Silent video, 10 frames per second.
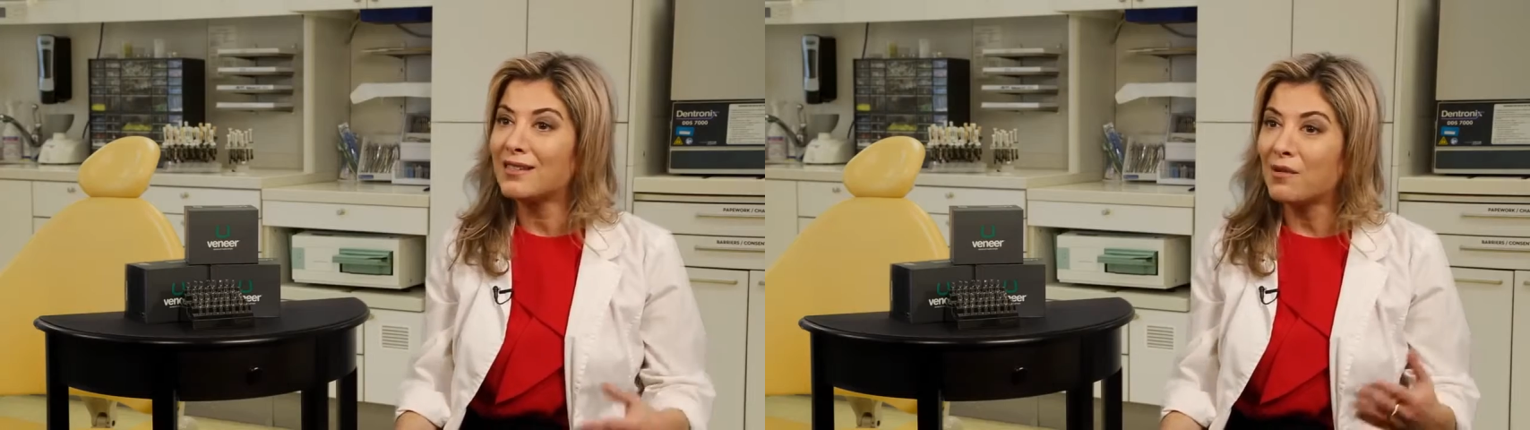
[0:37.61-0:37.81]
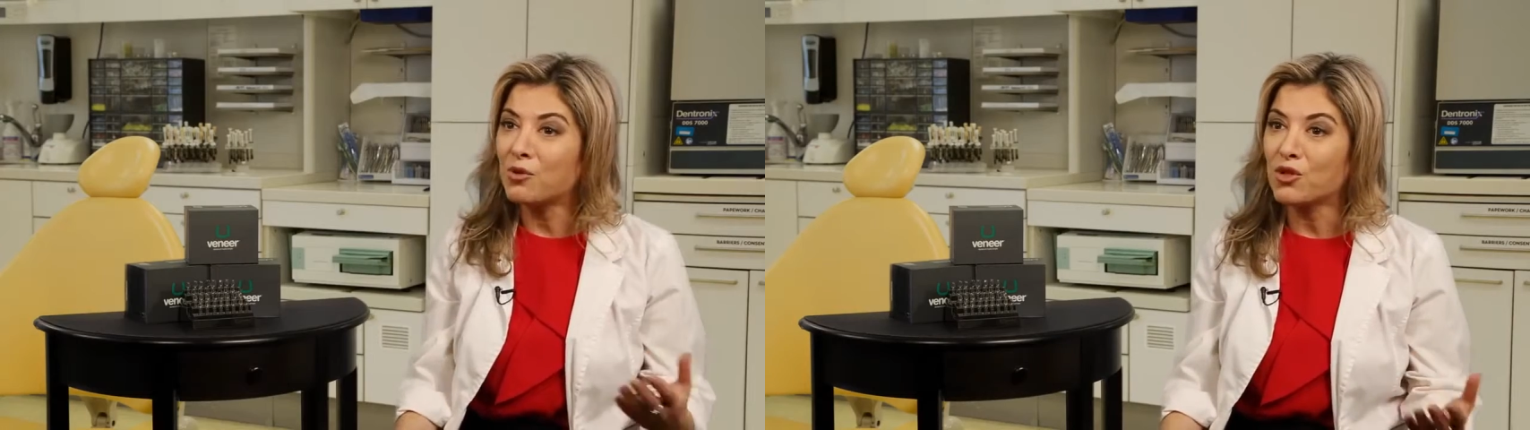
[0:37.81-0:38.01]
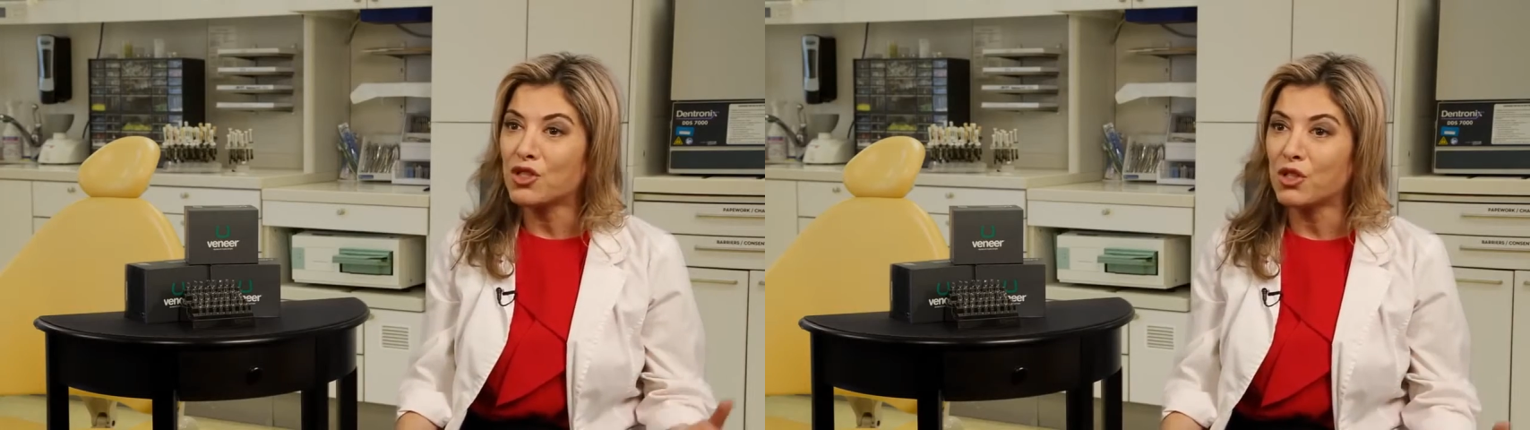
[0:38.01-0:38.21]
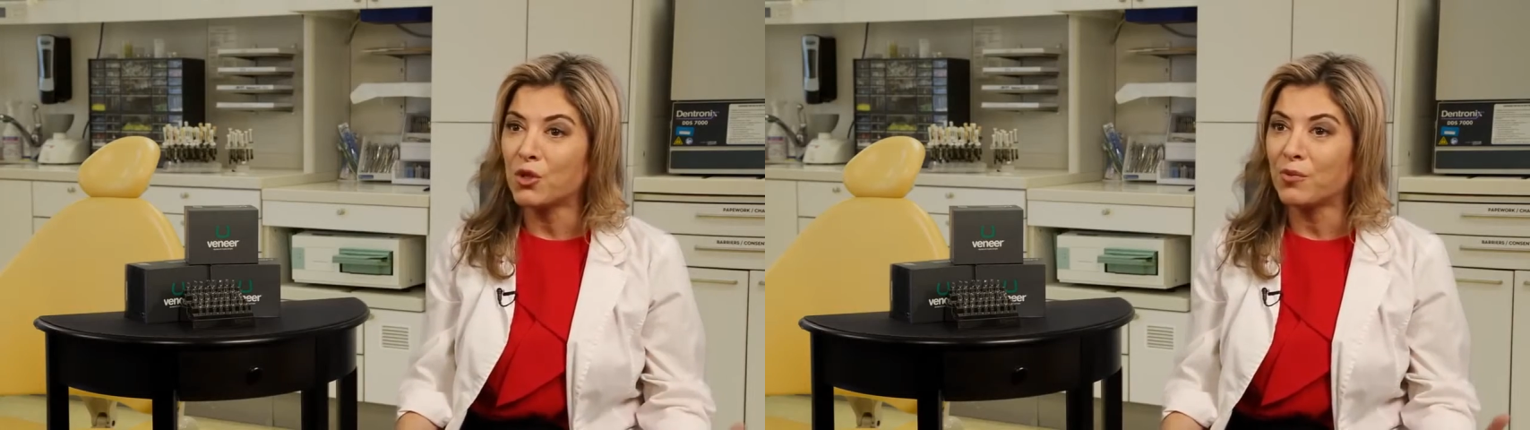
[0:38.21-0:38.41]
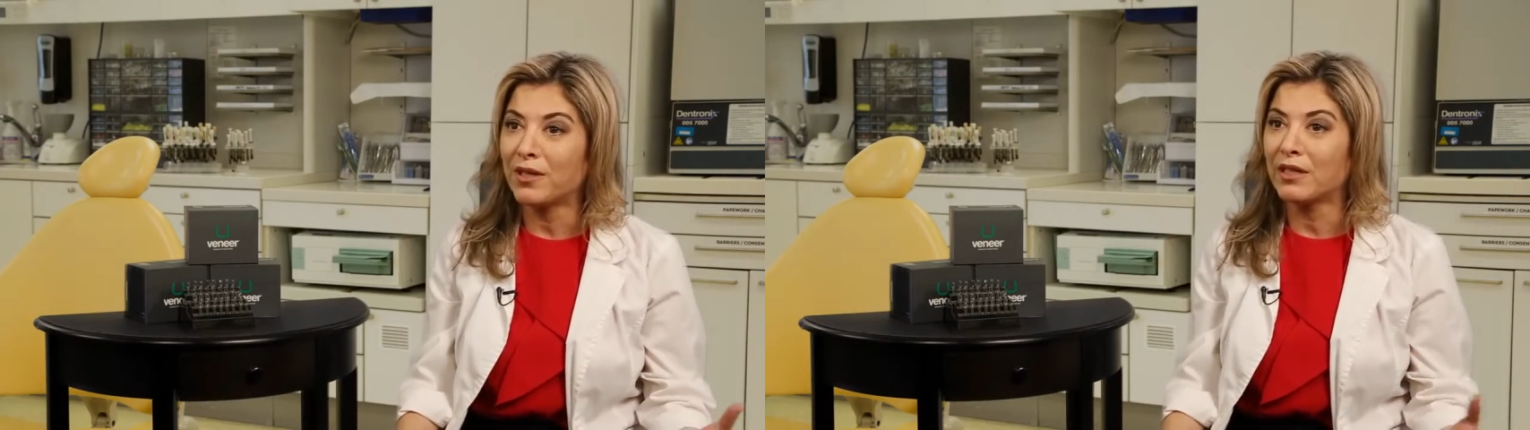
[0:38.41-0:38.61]

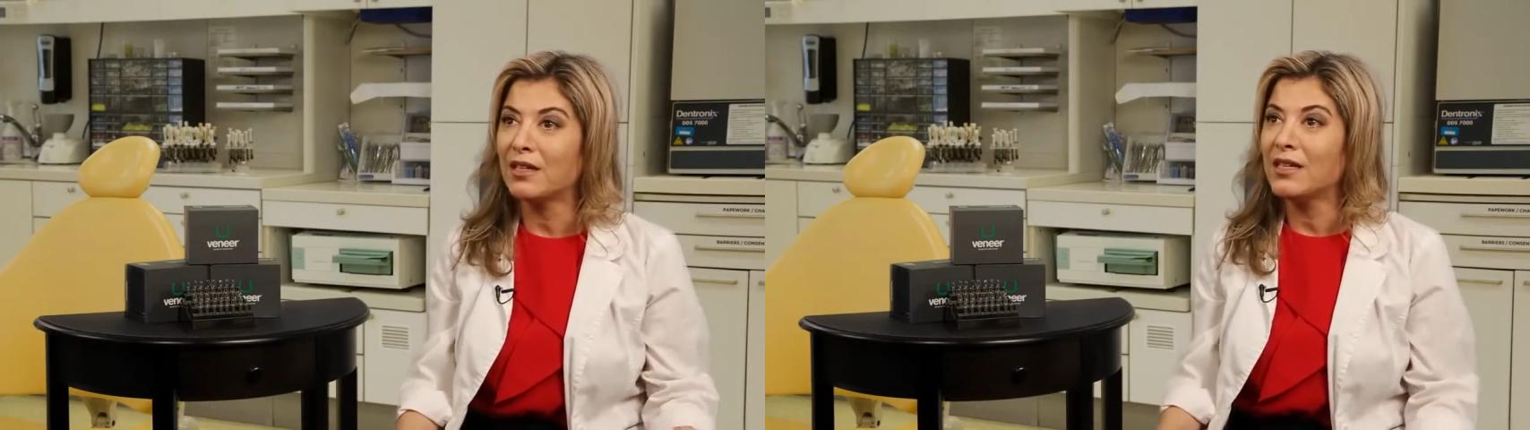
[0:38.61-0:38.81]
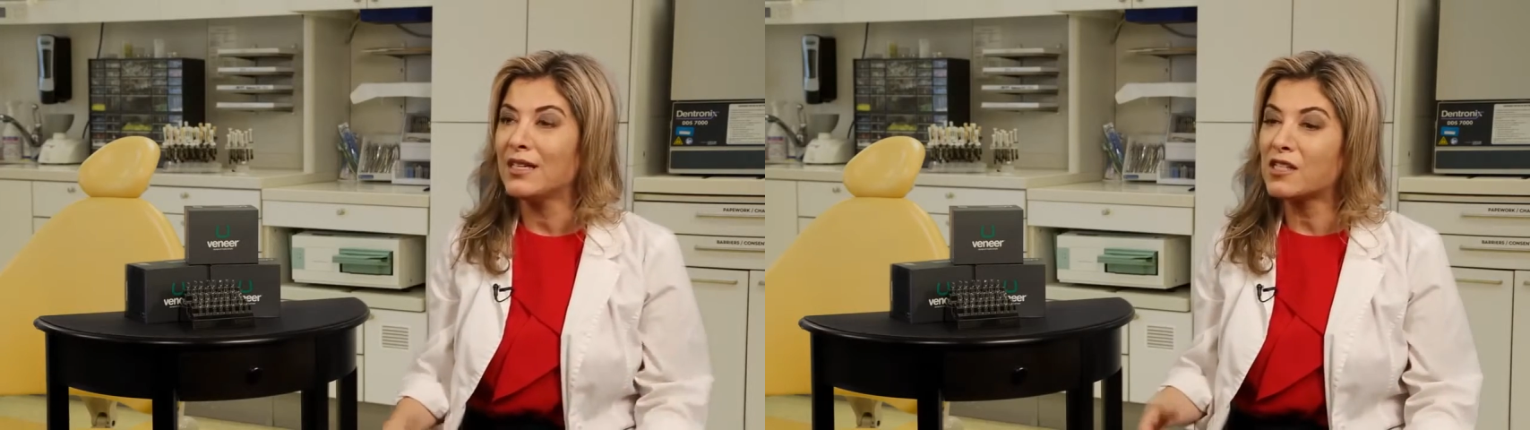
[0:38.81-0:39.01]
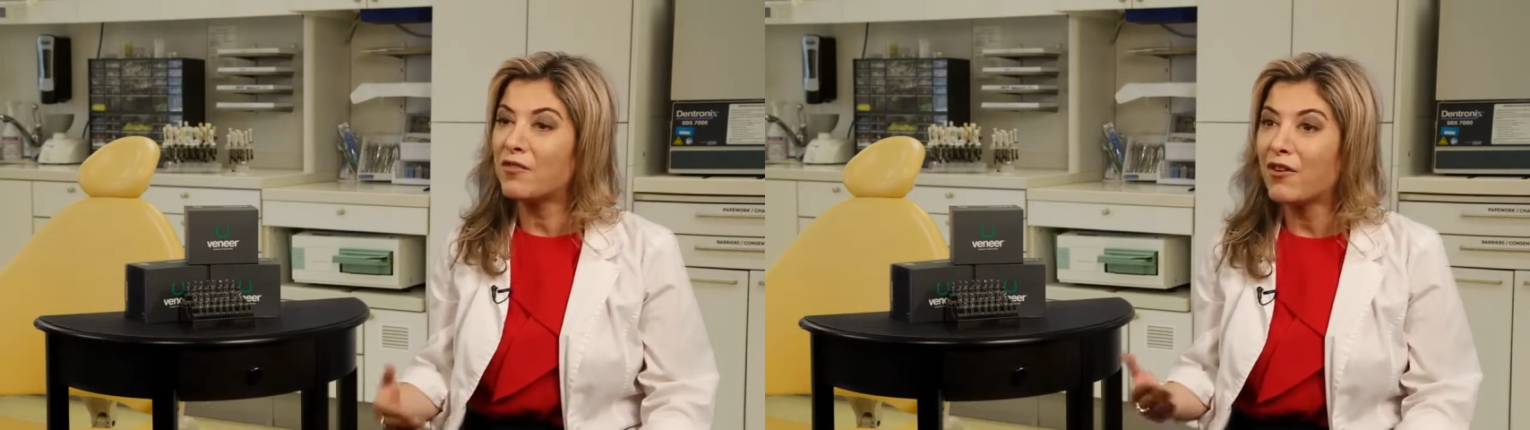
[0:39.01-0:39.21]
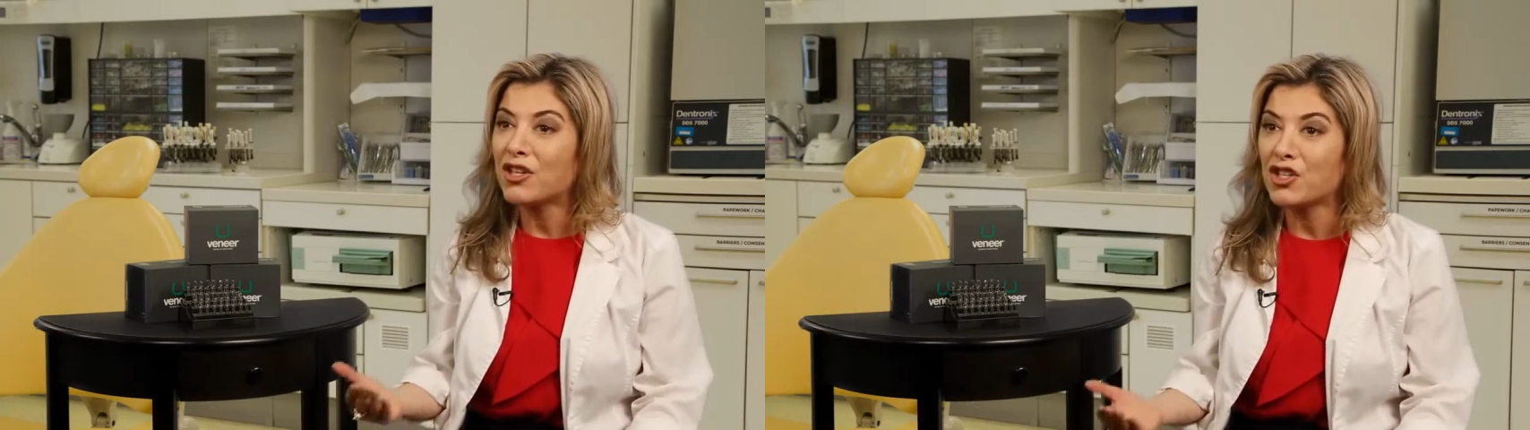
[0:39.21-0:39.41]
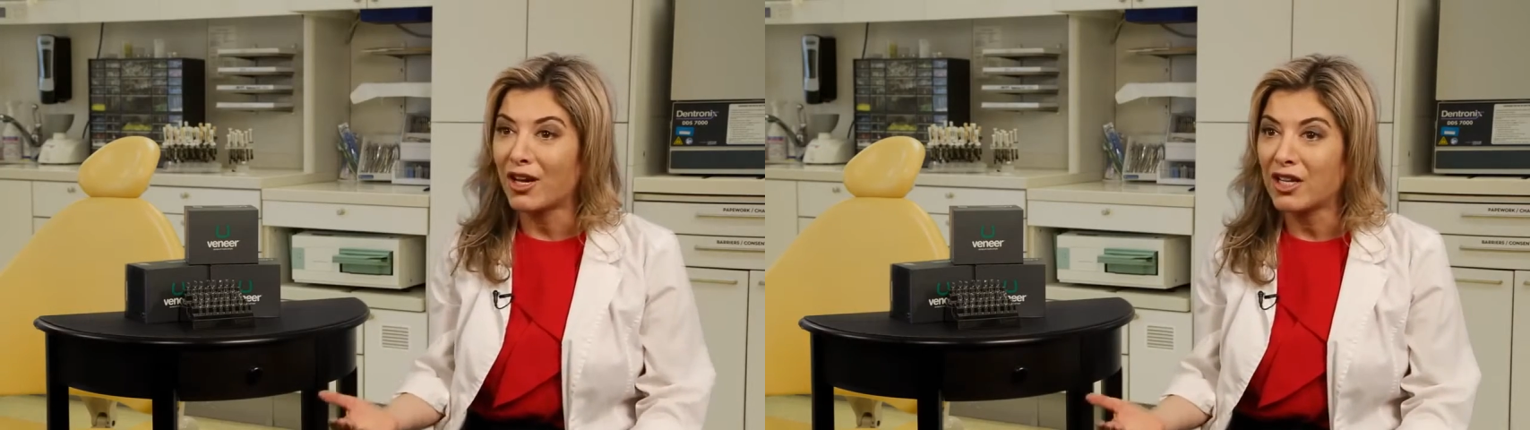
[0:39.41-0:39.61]
time-consuming, it's very
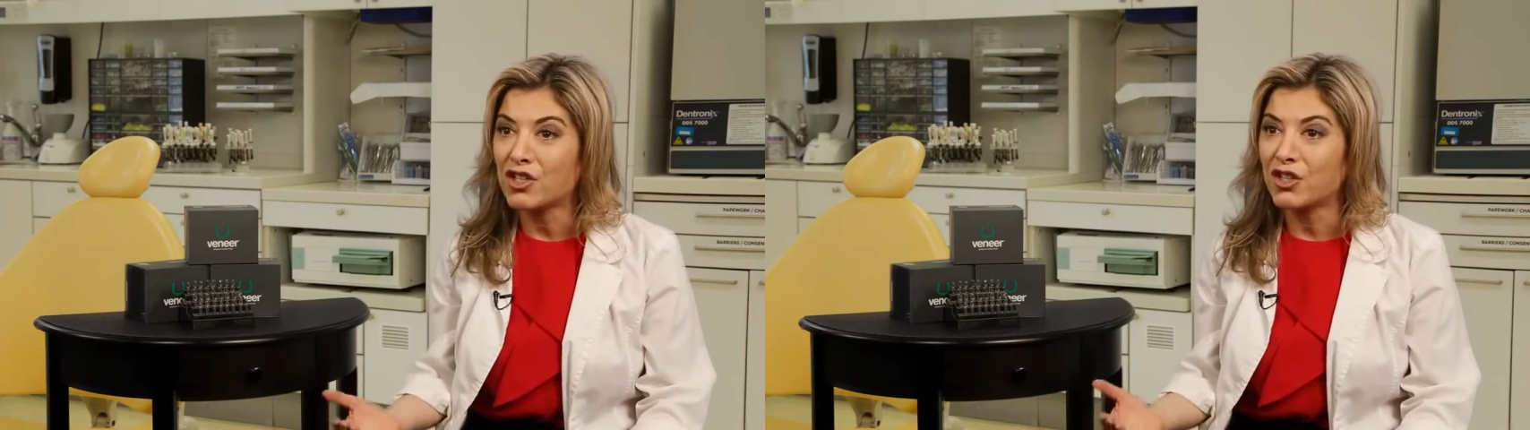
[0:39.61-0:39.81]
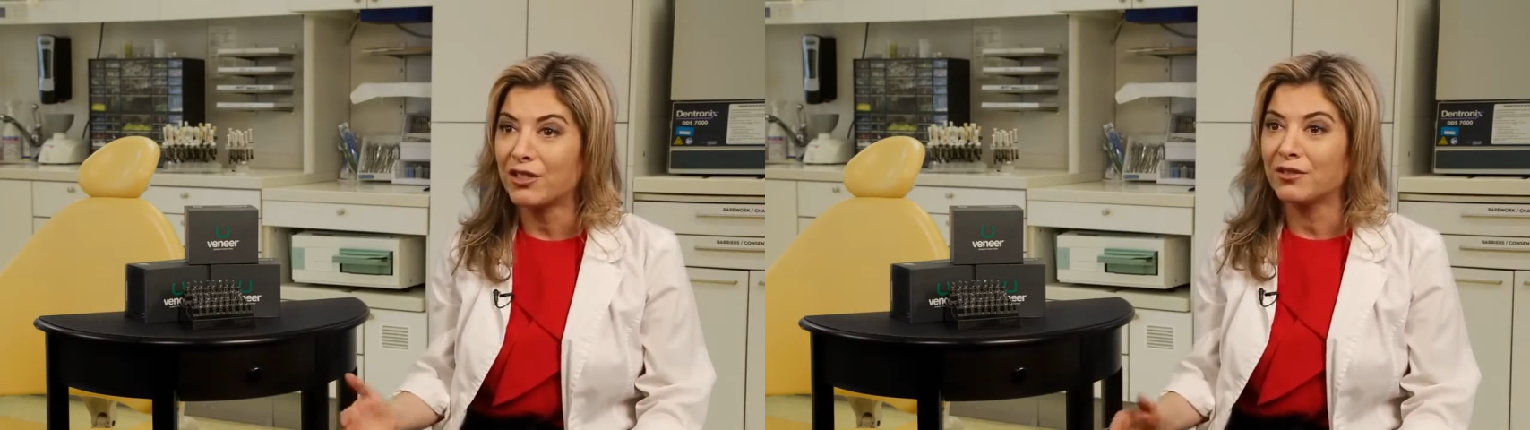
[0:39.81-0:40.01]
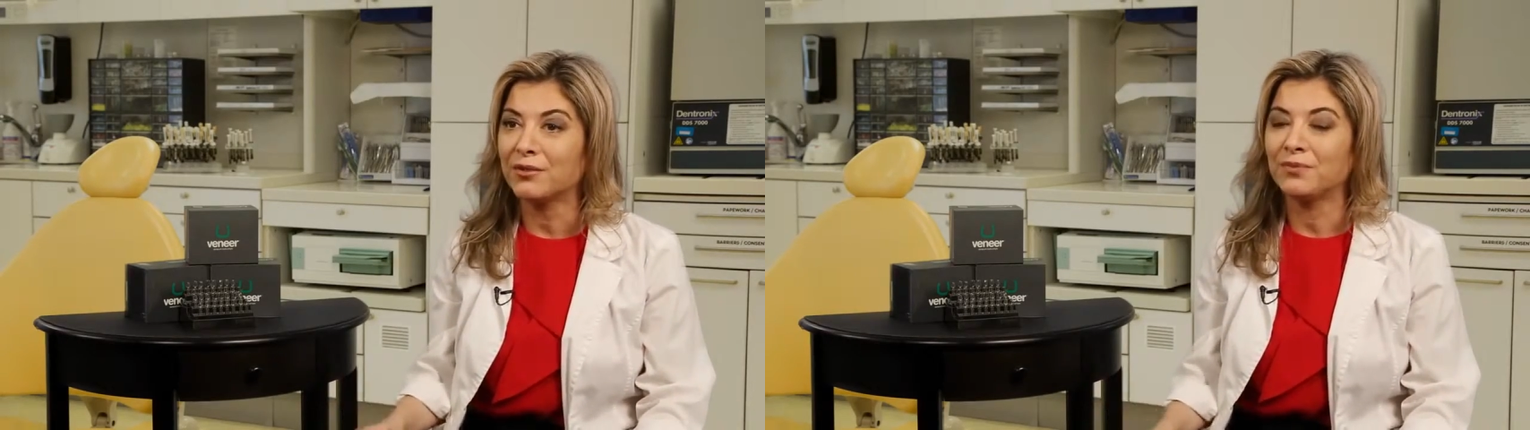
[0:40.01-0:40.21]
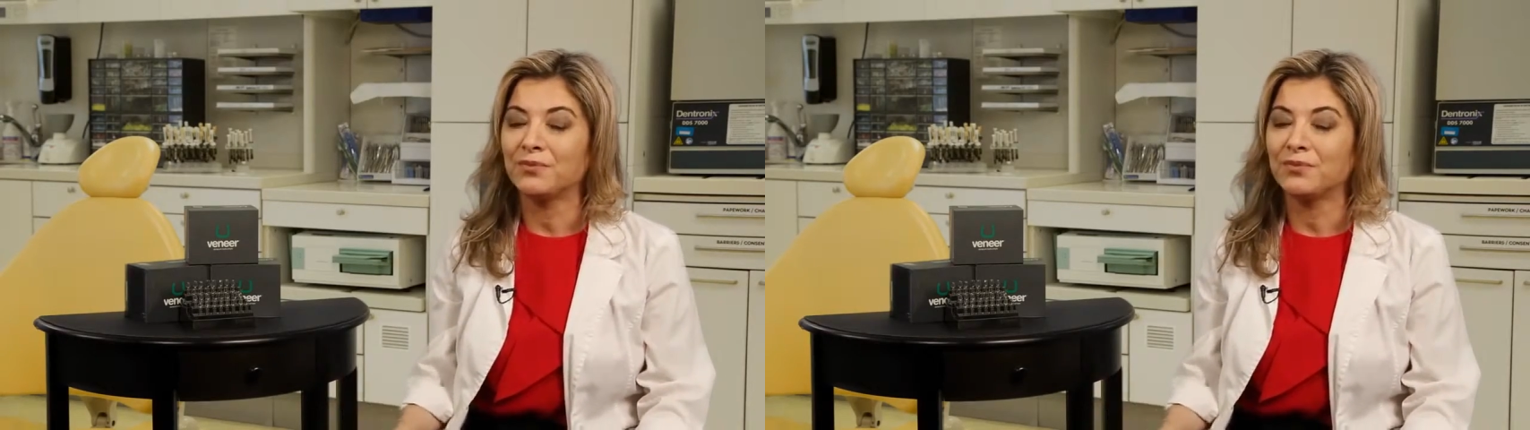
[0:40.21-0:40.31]
challenging.